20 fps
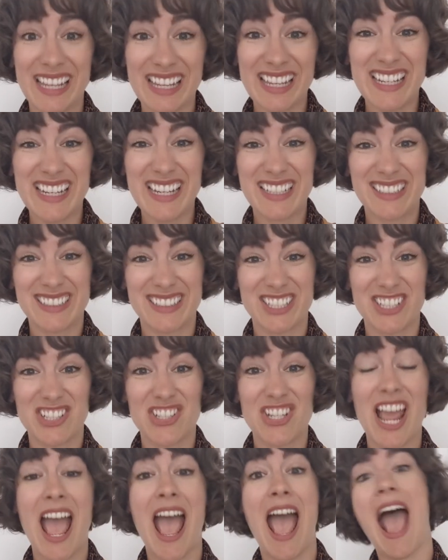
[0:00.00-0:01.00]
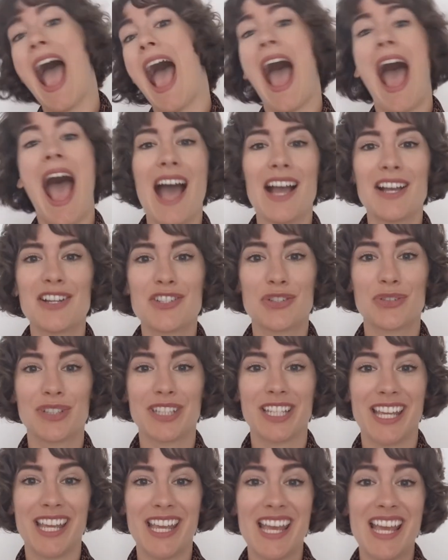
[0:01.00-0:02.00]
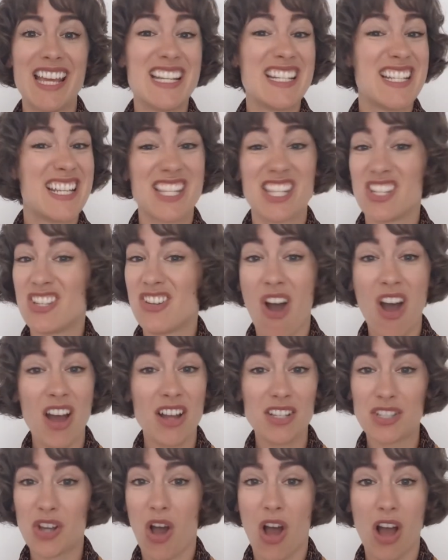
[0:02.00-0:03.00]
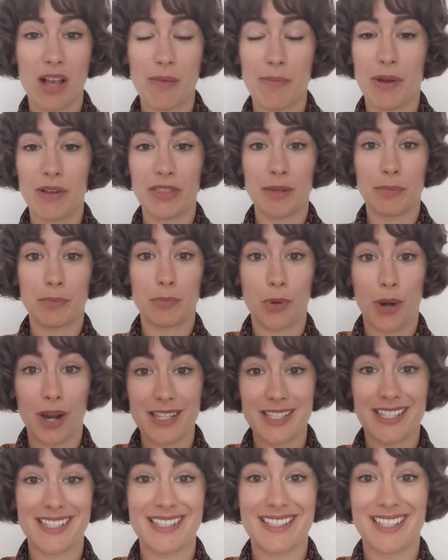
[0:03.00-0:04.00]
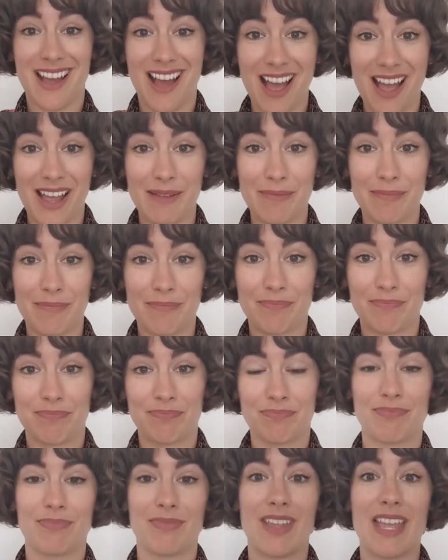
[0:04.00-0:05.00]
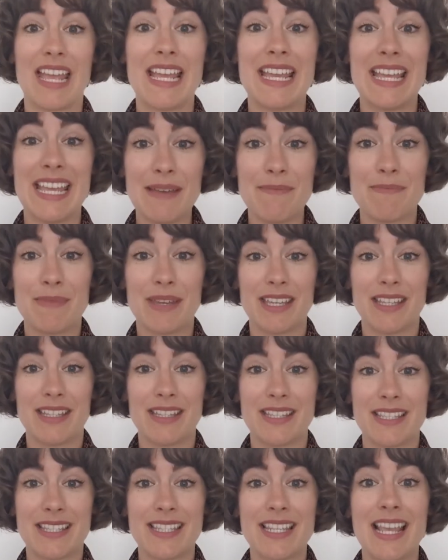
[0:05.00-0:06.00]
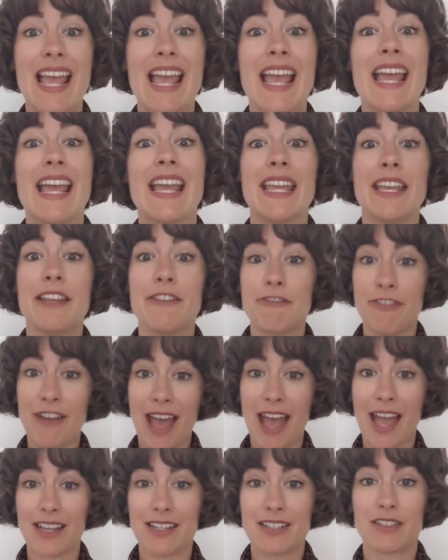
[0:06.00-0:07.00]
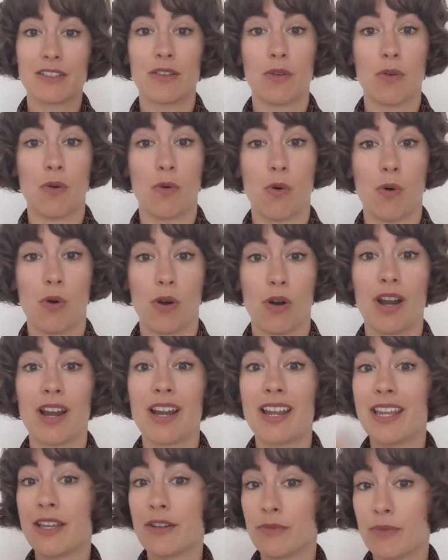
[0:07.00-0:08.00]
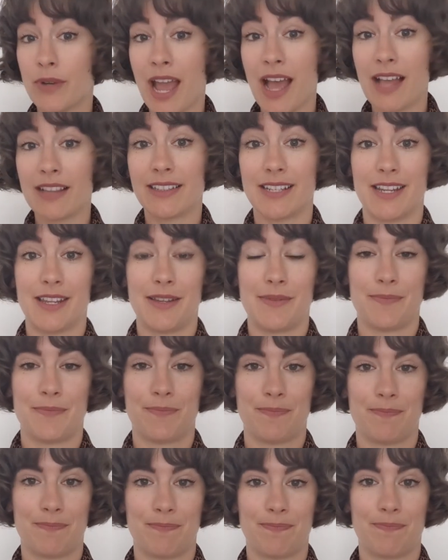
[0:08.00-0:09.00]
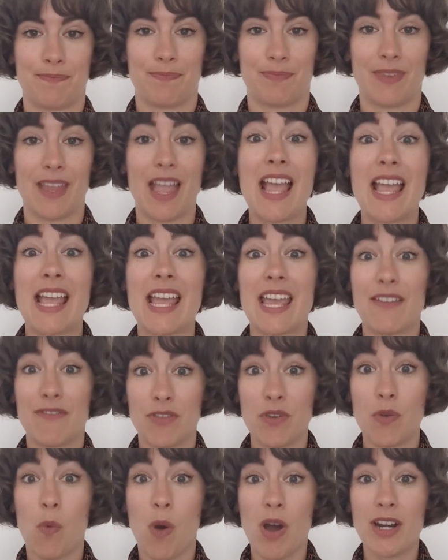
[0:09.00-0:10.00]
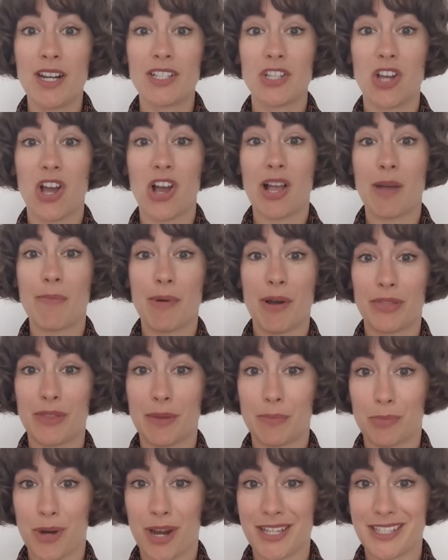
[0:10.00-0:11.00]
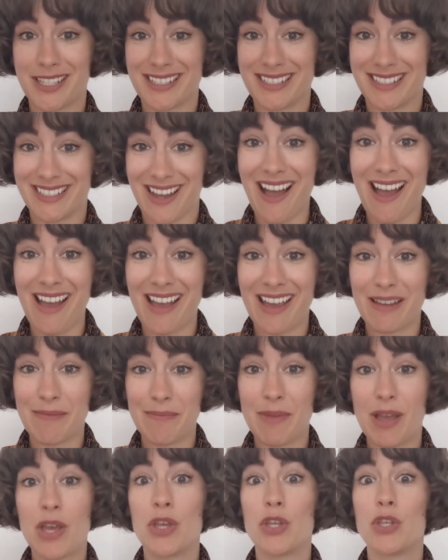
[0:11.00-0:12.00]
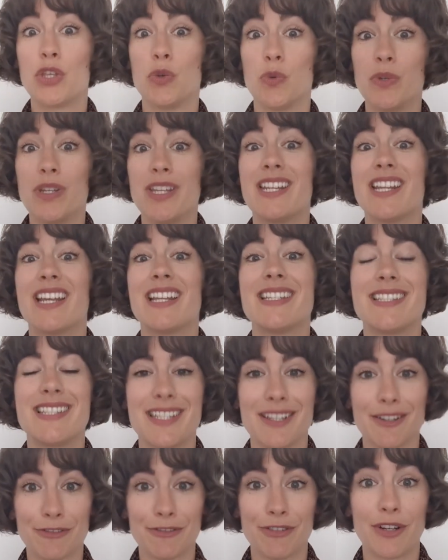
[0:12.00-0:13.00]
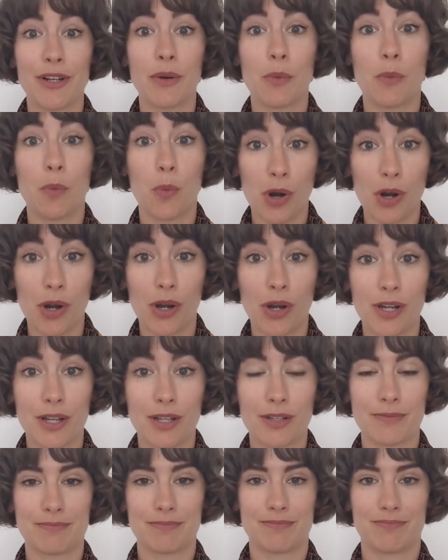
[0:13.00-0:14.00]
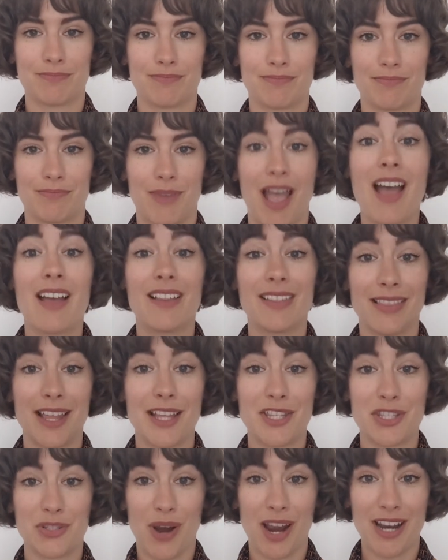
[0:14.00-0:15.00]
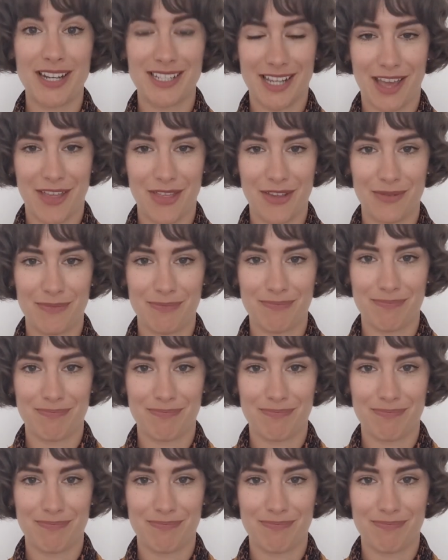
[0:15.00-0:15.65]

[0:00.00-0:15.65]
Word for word: In English, actually does not talk about the present time. It means in fact or in reality. If you want to talk about the present time, you need a different word. Let's try it together.